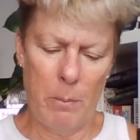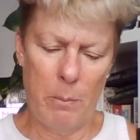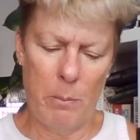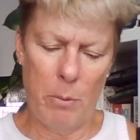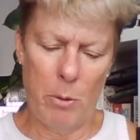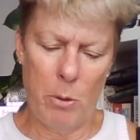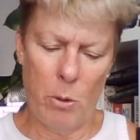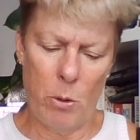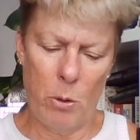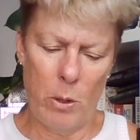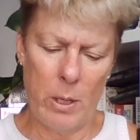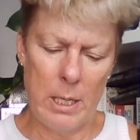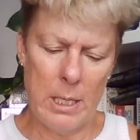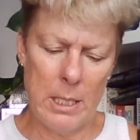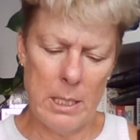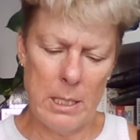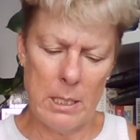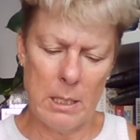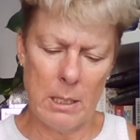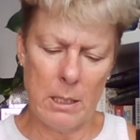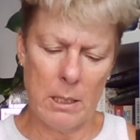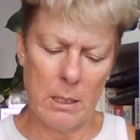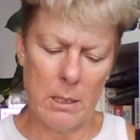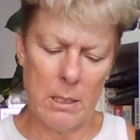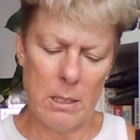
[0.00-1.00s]

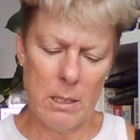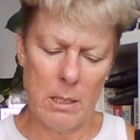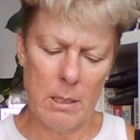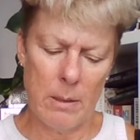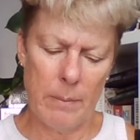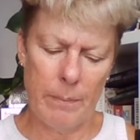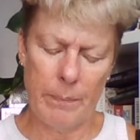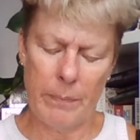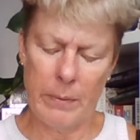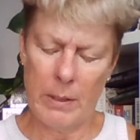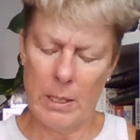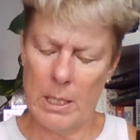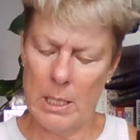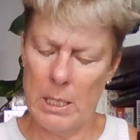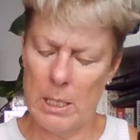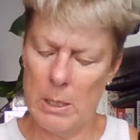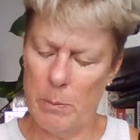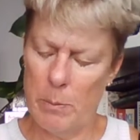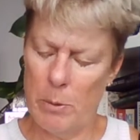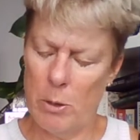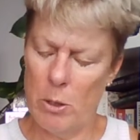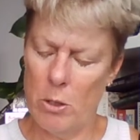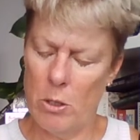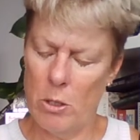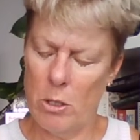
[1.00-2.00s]
poisoned?
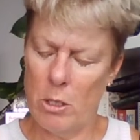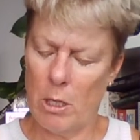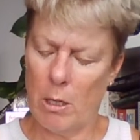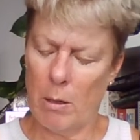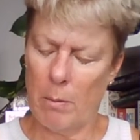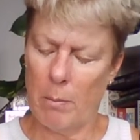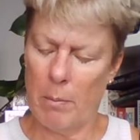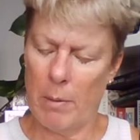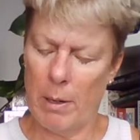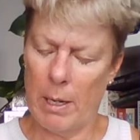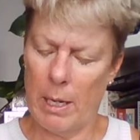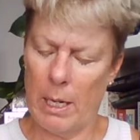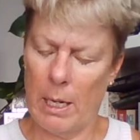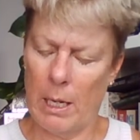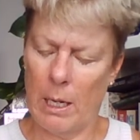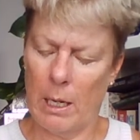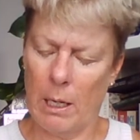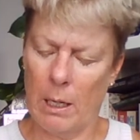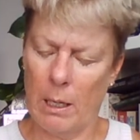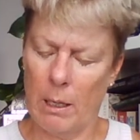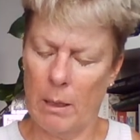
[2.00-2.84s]
Is Putin being